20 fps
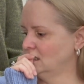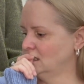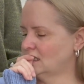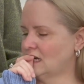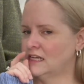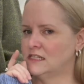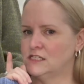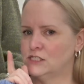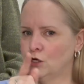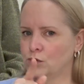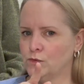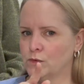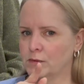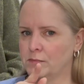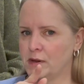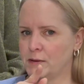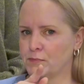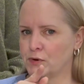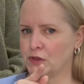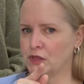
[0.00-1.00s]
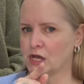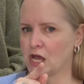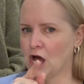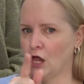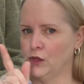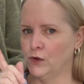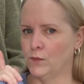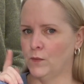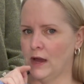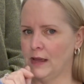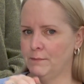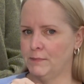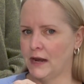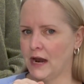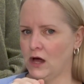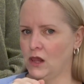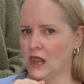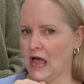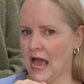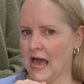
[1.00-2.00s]
I don't remember the colorway, but
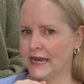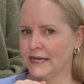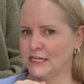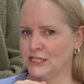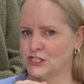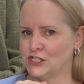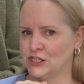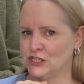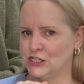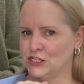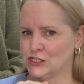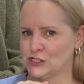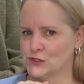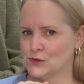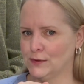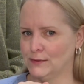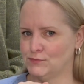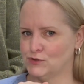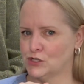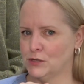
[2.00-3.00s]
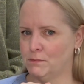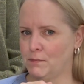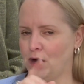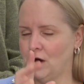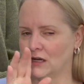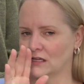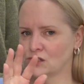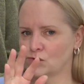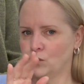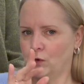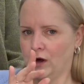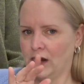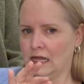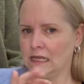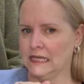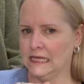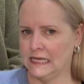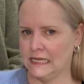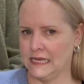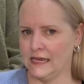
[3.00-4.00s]
I'll add it to the description box where I
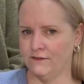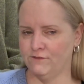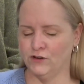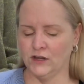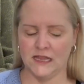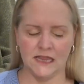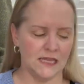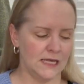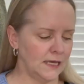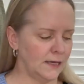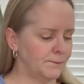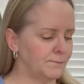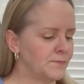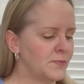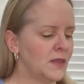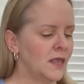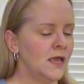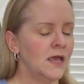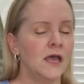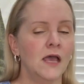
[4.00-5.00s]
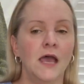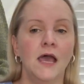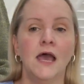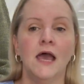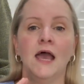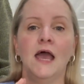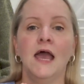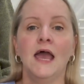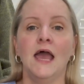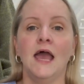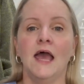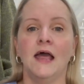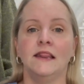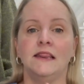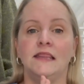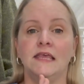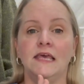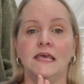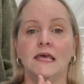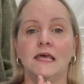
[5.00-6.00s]
link everything.
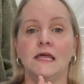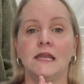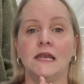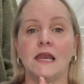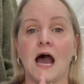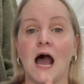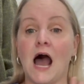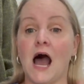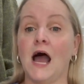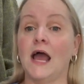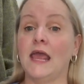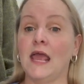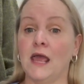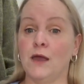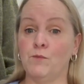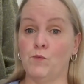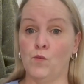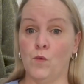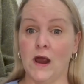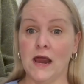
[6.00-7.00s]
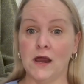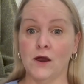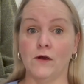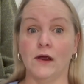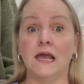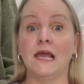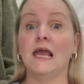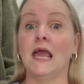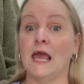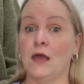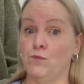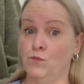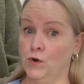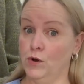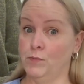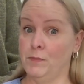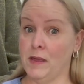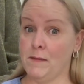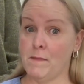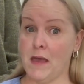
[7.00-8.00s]
Then I am wearing and will
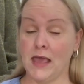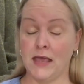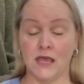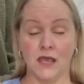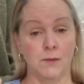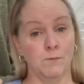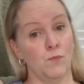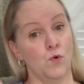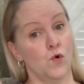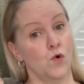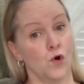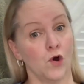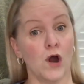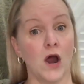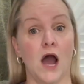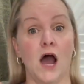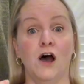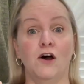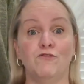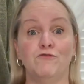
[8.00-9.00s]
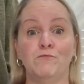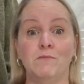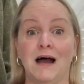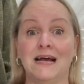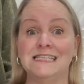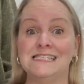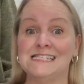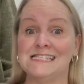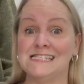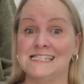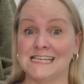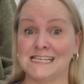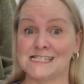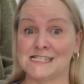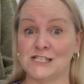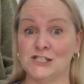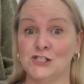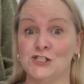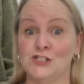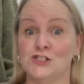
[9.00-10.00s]
be making more of my Sticks
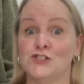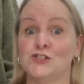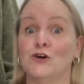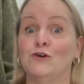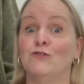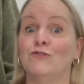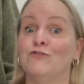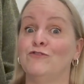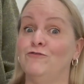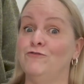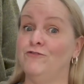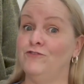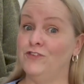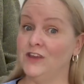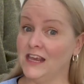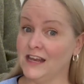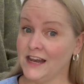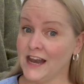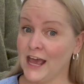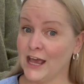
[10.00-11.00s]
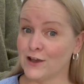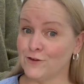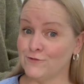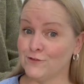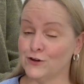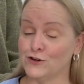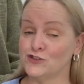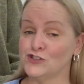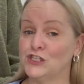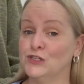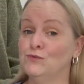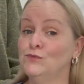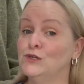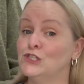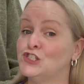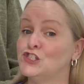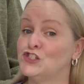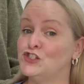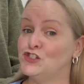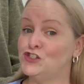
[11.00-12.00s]
and Stones V-neck version,
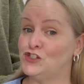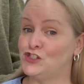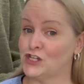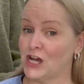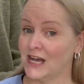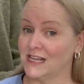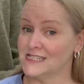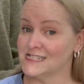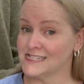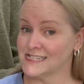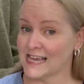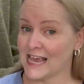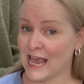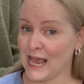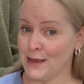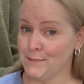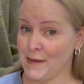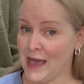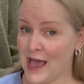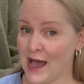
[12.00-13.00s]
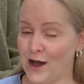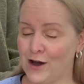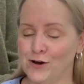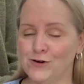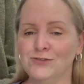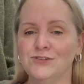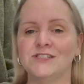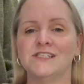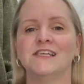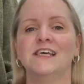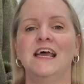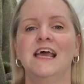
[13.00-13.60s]
which just came out.